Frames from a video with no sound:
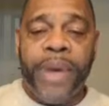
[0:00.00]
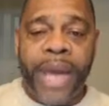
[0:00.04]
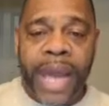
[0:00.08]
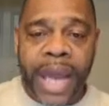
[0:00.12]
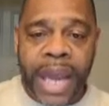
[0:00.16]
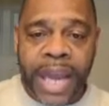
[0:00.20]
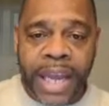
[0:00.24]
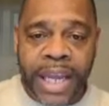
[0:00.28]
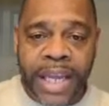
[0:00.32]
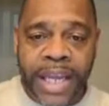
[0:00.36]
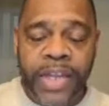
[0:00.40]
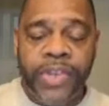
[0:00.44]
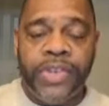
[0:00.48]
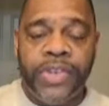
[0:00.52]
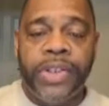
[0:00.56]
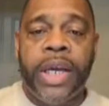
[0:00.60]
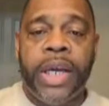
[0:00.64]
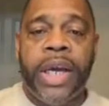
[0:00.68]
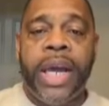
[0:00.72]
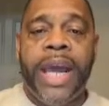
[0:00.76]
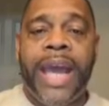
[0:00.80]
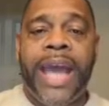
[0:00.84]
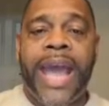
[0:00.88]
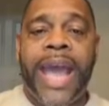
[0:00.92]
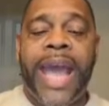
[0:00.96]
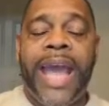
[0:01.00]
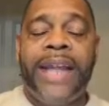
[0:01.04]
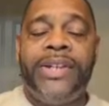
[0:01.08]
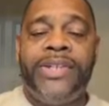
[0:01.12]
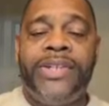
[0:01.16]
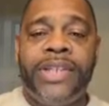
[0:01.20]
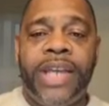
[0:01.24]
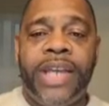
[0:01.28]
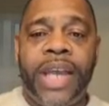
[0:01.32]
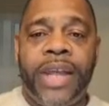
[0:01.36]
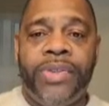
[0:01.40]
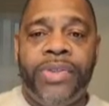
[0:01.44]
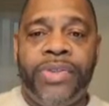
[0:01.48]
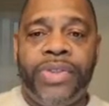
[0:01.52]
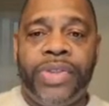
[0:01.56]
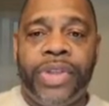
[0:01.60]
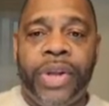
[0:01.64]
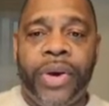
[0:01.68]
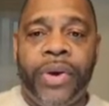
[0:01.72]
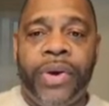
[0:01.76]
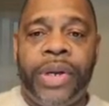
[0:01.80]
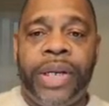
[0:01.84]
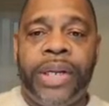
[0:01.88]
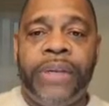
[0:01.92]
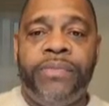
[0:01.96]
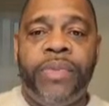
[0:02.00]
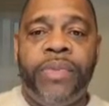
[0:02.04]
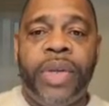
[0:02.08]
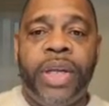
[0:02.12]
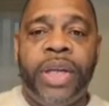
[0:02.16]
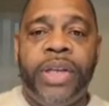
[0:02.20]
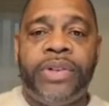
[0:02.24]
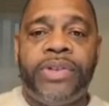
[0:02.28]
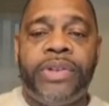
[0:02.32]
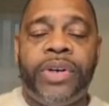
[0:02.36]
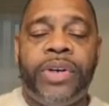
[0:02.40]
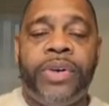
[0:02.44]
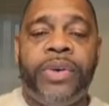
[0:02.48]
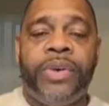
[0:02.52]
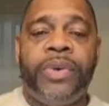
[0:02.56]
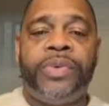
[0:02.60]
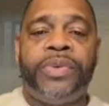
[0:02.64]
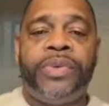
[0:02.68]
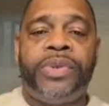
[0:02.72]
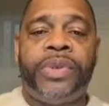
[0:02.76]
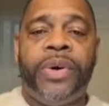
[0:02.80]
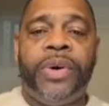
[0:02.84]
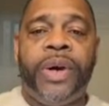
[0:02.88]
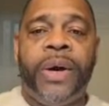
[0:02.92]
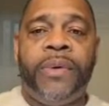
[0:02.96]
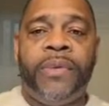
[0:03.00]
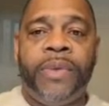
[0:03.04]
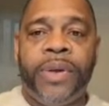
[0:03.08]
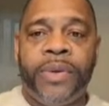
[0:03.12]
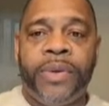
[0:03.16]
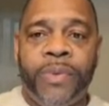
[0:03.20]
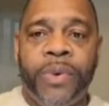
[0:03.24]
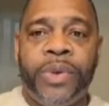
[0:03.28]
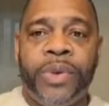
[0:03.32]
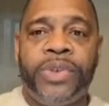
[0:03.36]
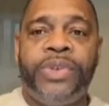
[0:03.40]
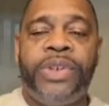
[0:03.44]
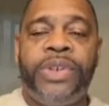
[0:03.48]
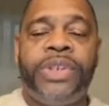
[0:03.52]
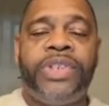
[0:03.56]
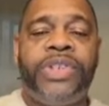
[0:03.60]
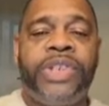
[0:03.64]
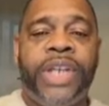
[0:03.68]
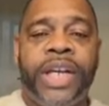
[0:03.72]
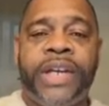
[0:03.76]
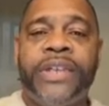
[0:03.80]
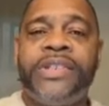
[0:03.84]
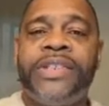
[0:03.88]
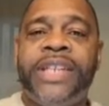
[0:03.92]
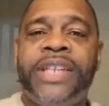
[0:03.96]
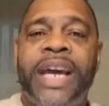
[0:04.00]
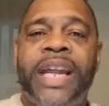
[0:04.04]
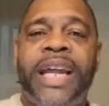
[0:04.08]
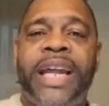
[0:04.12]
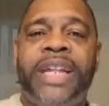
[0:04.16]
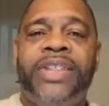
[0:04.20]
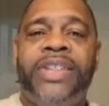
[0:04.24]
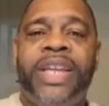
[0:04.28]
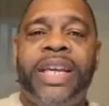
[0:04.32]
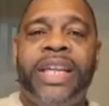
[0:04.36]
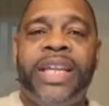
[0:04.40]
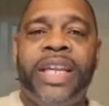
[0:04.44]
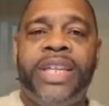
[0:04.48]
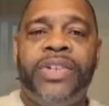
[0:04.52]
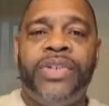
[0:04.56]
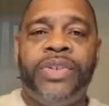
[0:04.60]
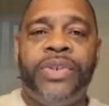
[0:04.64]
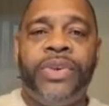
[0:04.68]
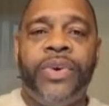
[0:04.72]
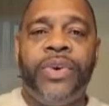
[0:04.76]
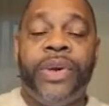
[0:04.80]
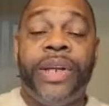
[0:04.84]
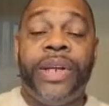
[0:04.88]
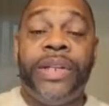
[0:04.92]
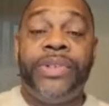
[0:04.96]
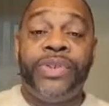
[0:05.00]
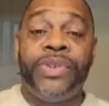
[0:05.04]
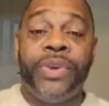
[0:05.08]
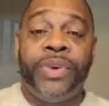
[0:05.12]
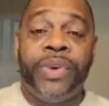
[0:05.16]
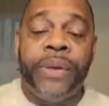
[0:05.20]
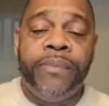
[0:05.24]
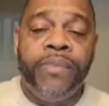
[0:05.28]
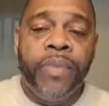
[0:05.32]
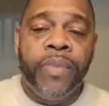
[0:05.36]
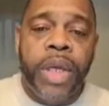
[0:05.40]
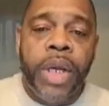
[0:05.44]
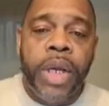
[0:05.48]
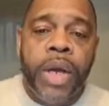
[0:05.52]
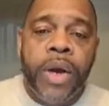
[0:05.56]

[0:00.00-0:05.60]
page at 1030. So, so I want, want you to check us out. I think that you're going to enjoy it.